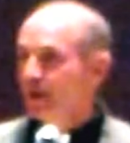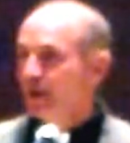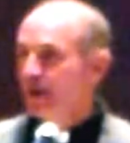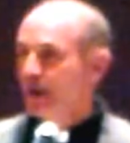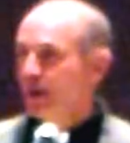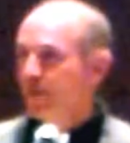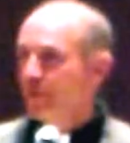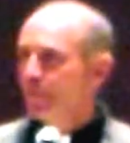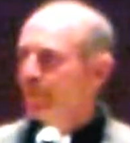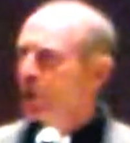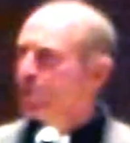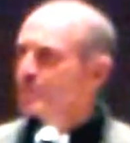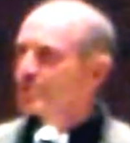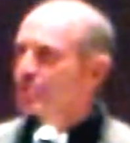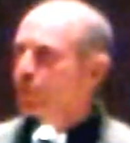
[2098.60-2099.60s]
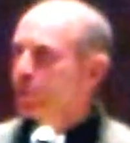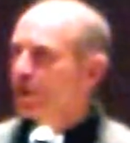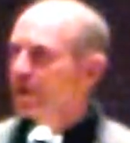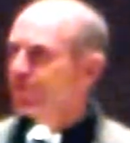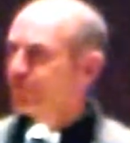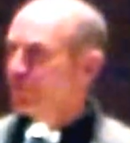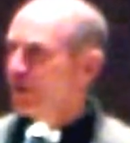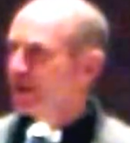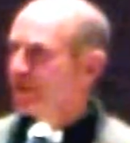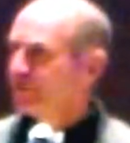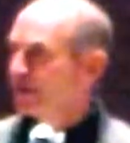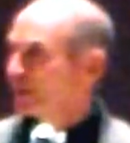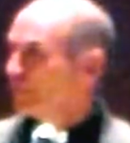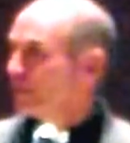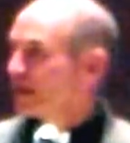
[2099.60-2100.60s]
Uh, the popes were afraid
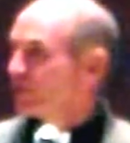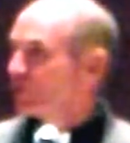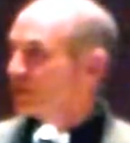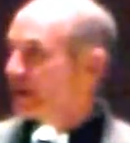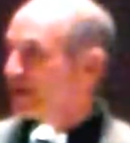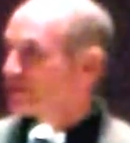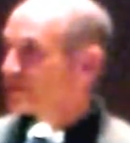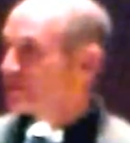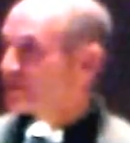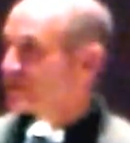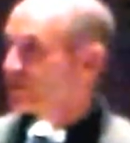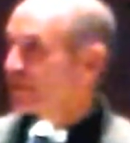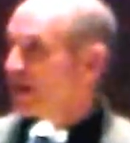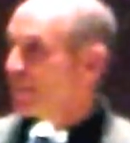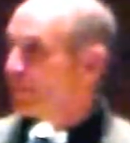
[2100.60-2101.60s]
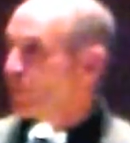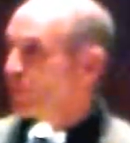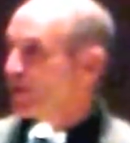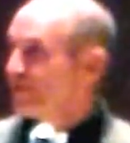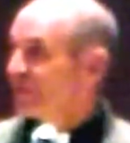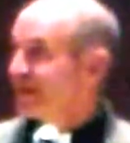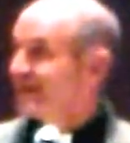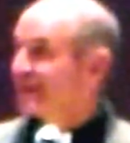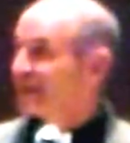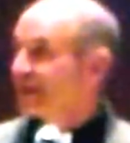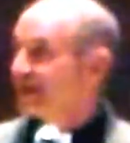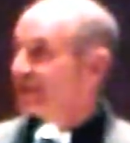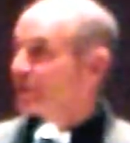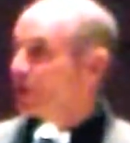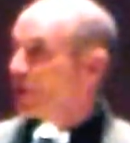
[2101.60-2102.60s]
of ecumenical councils at that point. They
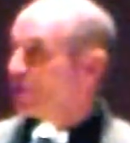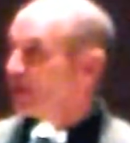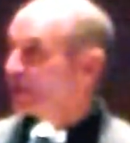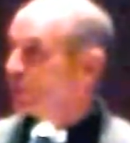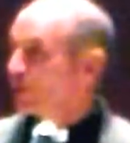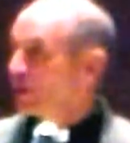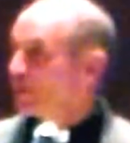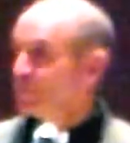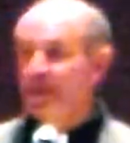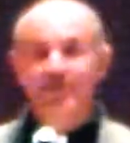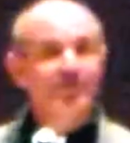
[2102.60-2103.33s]
delayed calling one,